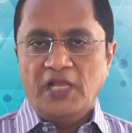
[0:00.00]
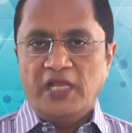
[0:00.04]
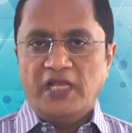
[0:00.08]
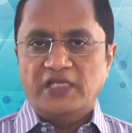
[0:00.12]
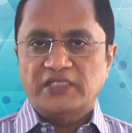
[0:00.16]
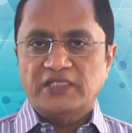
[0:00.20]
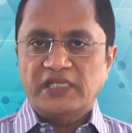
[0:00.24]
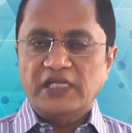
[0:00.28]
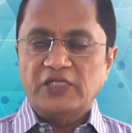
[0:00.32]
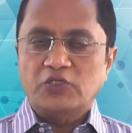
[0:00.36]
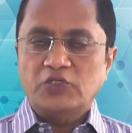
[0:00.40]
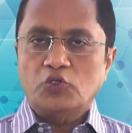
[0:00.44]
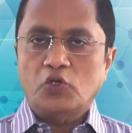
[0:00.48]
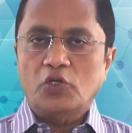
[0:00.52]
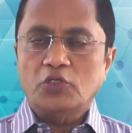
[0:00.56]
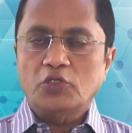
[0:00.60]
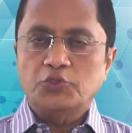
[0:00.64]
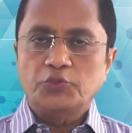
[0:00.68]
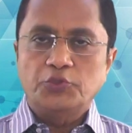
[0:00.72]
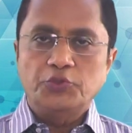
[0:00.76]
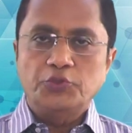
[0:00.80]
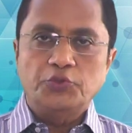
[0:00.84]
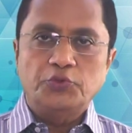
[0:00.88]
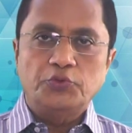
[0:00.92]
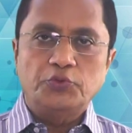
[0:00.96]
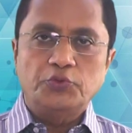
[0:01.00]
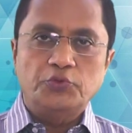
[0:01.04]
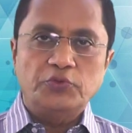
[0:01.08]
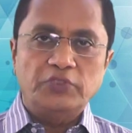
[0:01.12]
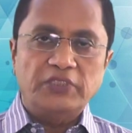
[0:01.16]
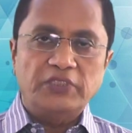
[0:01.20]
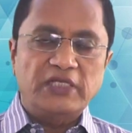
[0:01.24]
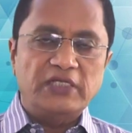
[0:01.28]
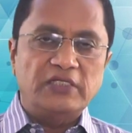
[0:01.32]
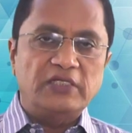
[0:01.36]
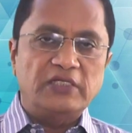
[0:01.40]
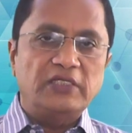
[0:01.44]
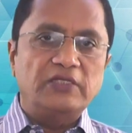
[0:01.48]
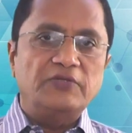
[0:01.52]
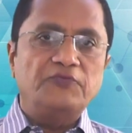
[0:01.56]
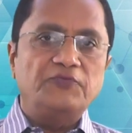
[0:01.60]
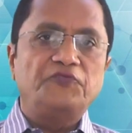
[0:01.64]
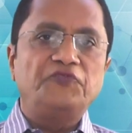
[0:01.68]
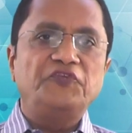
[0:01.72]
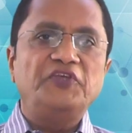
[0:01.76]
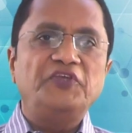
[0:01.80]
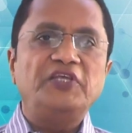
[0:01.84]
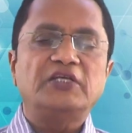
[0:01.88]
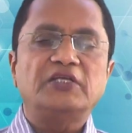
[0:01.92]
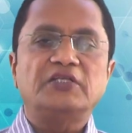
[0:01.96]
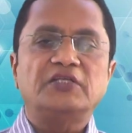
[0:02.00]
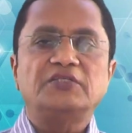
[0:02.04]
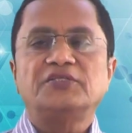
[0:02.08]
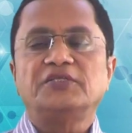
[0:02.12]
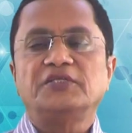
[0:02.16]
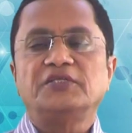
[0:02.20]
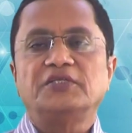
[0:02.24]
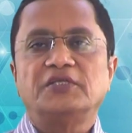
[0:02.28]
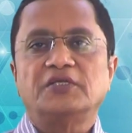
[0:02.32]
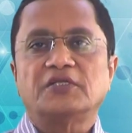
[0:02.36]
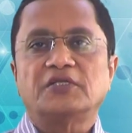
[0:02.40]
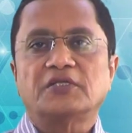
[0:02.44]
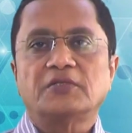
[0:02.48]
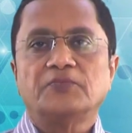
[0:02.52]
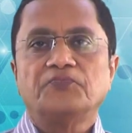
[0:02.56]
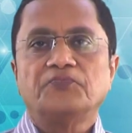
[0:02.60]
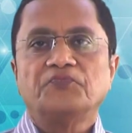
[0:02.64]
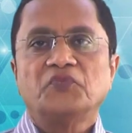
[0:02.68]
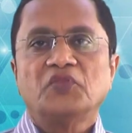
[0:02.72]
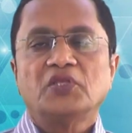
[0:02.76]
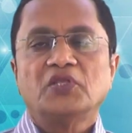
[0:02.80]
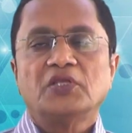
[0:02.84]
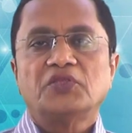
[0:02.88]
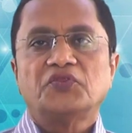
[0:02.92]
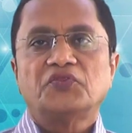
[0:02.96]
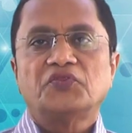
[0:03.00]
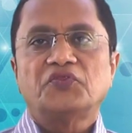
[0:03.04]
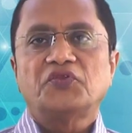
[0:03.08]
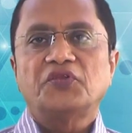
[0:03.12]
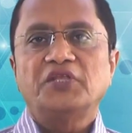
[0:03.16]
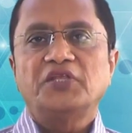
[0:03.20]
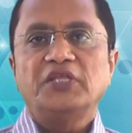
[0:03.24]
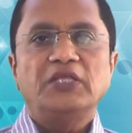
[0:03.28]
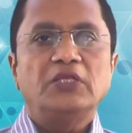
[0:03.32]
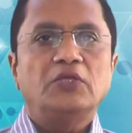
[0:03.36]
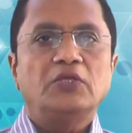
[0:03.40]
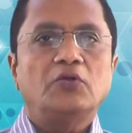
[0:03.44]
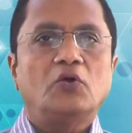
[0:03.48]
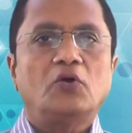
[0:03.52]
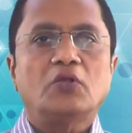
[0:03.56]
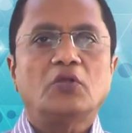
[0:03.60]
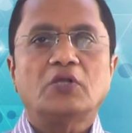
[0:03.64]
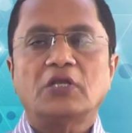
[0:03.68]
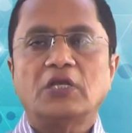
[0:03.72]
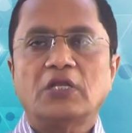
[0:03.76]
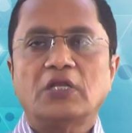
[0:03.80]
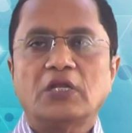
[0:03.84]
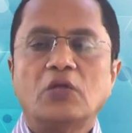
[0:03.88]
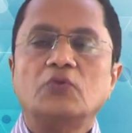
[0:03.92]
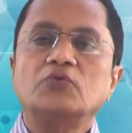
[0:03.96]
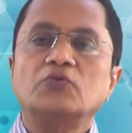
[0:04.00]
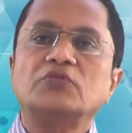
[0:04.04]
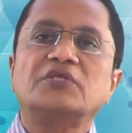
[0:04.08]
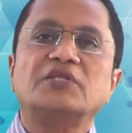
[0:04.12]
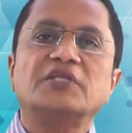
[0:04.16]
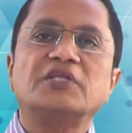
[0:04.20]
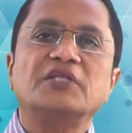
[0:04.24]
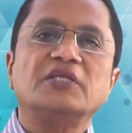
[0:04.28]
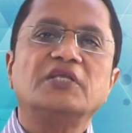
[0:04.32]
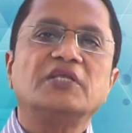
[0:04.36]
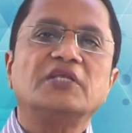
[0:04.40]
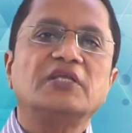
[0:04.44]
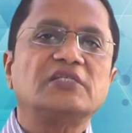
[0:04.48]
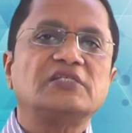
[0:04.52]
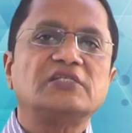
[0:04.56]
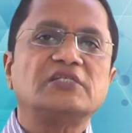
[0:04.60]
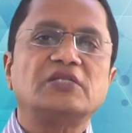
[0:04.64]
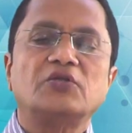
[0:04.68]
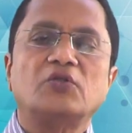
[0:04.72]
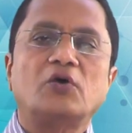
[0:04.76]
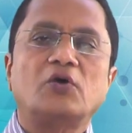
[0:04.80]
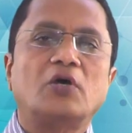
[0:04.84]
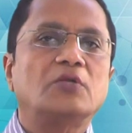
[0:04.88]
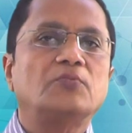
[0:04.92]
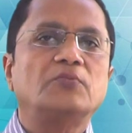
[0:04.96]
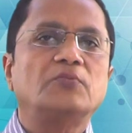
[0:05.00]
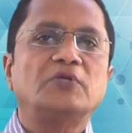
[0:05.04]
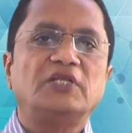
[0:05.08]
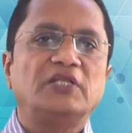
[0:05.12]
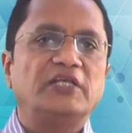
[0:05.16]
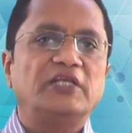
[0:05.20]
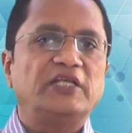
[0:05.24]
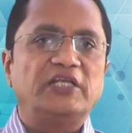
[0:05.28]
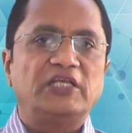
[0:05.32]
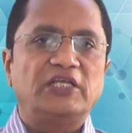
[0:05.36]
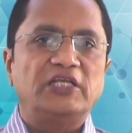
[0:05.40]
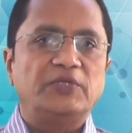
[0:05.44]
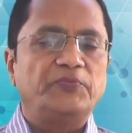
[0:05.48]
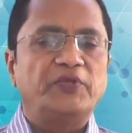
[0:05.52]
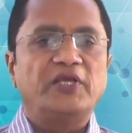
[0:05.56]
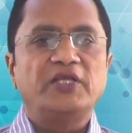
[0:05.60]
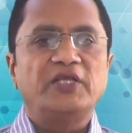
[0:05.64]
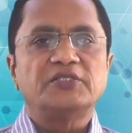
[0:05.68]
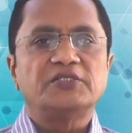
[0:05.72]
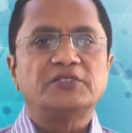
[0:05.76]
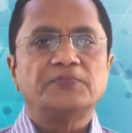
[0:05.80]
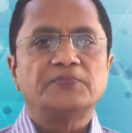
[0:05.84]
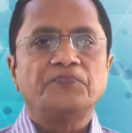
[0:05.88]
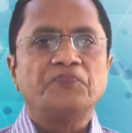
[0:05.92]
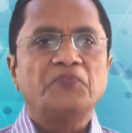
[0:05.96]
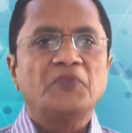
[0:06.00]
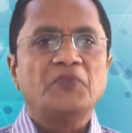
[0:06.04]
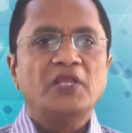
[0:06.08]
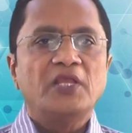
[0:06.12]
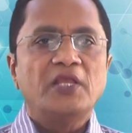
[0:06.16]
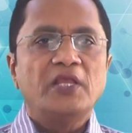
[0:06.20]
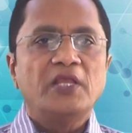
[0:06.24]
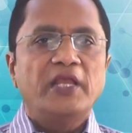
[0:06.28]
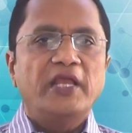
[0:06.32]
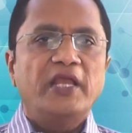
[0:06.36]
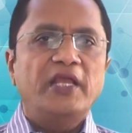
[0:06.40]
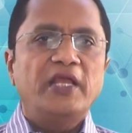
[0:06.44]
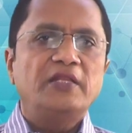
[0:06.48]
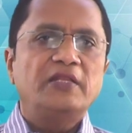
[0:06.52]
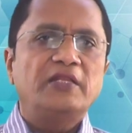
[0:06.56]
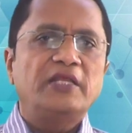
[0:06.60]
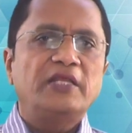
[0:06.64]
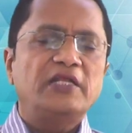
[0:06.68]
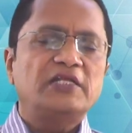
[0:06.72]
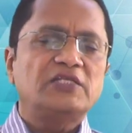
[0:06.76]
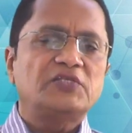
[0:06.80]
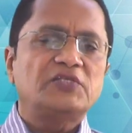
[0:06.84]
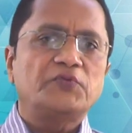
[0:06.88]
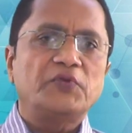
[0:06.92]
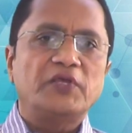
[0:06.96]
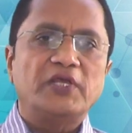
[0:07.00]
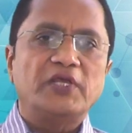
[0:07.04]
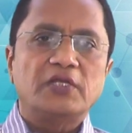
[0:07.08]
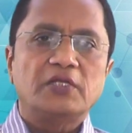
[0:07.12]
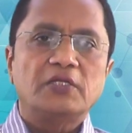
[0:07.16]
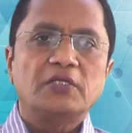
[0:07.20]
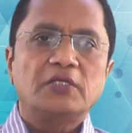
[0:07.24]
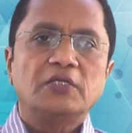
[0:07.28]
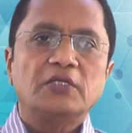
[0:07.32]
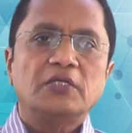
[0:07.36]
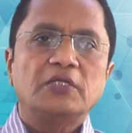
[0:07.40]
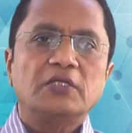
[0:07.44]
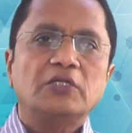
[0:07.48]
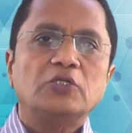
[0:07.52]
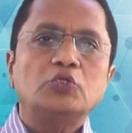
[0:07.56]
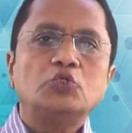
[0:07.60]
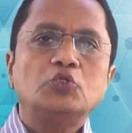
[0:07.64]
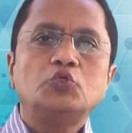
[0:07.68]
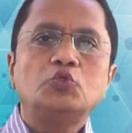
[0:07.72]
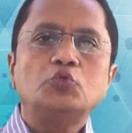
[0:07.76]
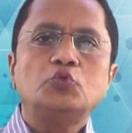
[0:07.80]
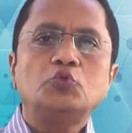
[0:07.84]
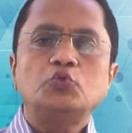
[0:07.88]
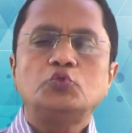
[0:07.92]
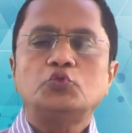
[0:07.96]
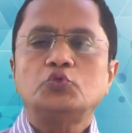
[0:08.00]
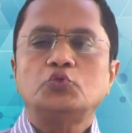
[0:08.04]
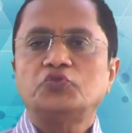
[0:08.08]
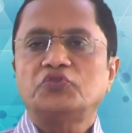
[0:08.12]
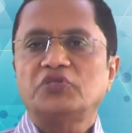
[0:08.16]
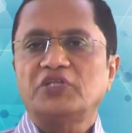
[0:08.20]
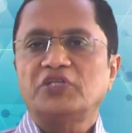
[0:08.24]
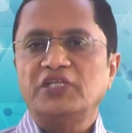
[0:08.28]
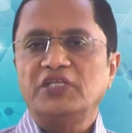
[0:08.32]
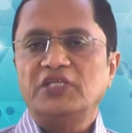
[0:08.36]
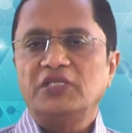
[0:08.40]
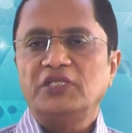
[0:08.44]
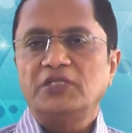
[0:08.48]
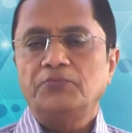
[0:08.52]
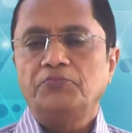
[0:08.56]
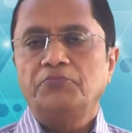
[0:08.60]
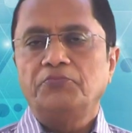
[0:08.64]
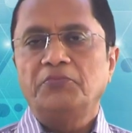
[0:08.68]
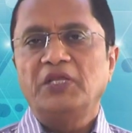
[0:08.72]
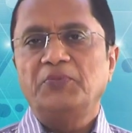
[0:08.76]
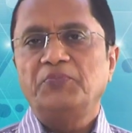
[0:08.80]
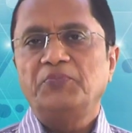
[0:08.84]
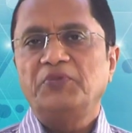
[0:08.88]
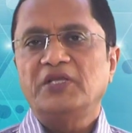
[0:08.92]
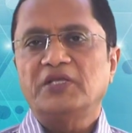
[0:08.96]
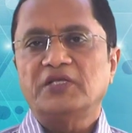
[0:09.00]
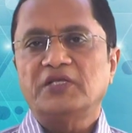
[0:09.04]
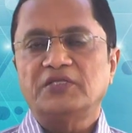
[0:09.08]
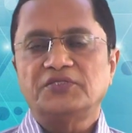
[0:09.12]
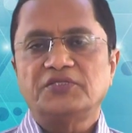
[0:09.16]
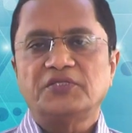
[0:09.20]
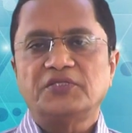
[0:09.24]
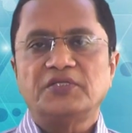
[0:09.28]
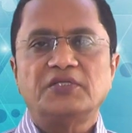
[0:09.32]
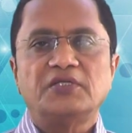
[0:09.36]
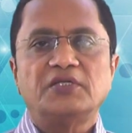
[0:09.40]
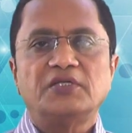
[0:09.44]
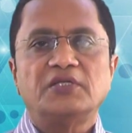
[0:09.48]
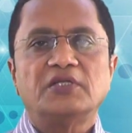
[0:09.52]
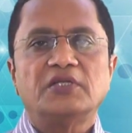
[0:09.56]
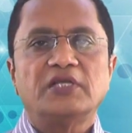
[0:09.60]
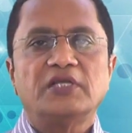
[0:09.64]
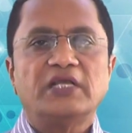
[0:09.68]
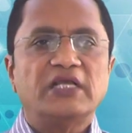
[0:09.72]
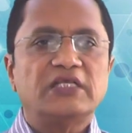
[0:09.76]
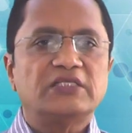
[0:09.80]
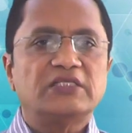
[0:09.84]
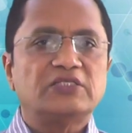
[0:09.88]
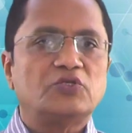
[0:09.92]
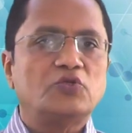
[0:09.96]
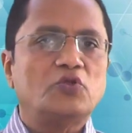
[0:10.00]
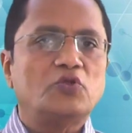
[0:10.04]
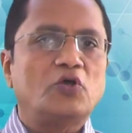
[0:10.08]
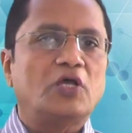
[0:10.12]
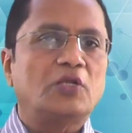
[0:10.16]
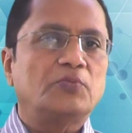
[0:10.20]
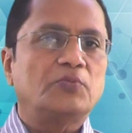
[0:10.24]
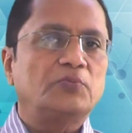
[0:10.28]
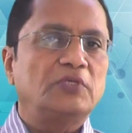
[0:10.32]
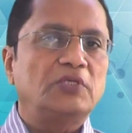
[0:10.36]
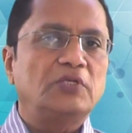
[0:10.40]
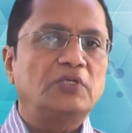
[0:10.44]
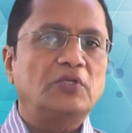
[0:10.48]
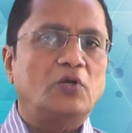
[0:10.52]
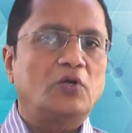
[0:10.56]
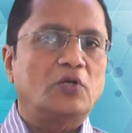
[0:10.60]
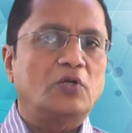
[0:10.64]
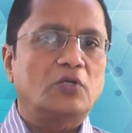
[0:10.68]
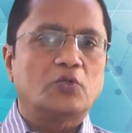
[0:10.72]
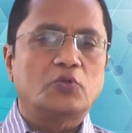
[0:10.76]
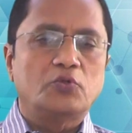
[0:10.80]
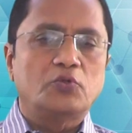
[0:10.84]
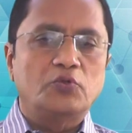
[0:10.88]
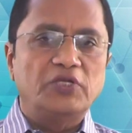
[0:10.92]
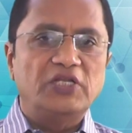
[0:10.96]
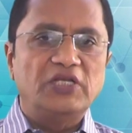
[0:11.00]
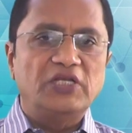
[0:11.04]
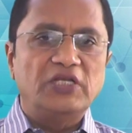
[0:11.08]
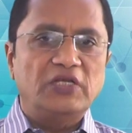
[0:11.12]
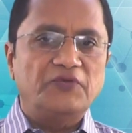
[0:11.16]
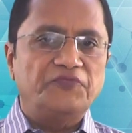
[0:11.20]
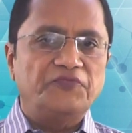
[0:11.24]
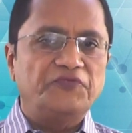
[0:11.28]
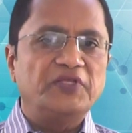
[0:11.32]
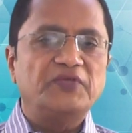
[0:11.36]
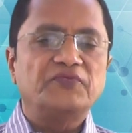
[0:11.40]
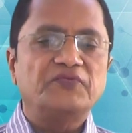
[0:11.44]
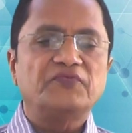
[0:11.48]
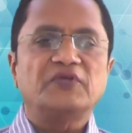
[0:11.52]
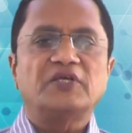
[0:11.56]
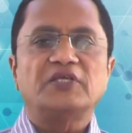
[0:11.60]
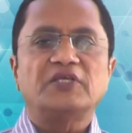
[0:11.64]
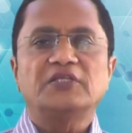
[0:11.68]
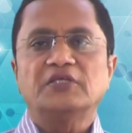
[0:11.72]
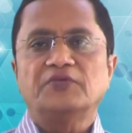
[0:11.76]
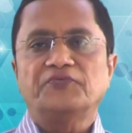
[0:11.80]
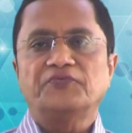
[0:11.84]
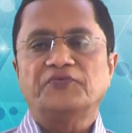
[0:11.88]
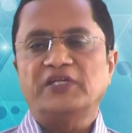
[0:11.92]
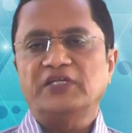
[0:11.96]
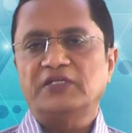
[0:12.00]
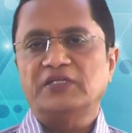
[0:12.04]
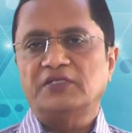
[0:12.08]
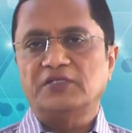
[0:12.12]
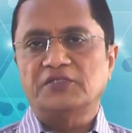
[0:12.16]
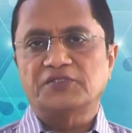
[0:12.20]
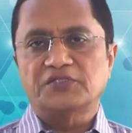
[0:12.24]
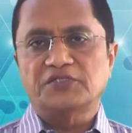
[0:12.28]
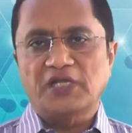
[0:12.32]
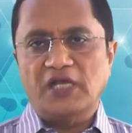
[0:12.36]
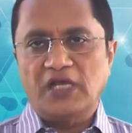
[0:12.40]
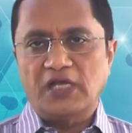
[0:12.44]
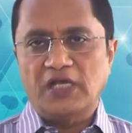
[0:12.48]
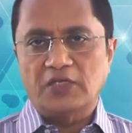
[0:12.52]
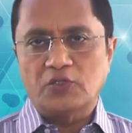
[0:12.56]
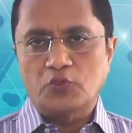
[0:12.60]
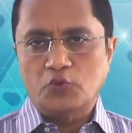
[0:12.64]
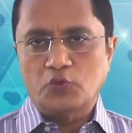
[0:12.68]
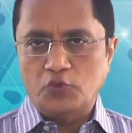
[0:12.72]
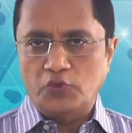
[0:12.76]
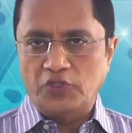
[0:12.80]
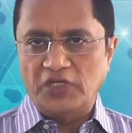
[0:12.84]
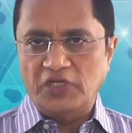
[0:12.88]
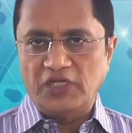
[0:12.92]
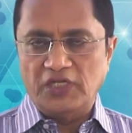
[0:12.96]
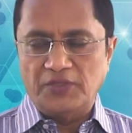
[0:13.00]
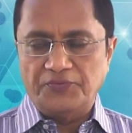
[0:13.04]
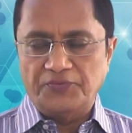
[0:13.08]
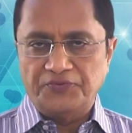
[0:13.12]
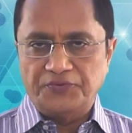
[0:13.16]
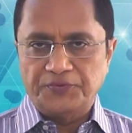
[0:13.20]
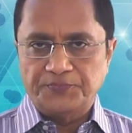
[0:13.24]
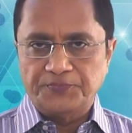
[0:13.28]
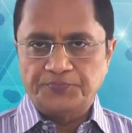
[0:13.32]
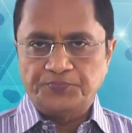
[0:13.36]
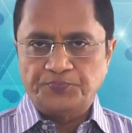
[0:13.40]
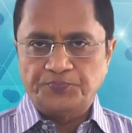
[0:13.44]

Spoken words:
As I talk to you, that we consider 3 or around 3 as a normal AMH, and that's where 2 to 3 may be considered as normal or good enough if other factors are good enough.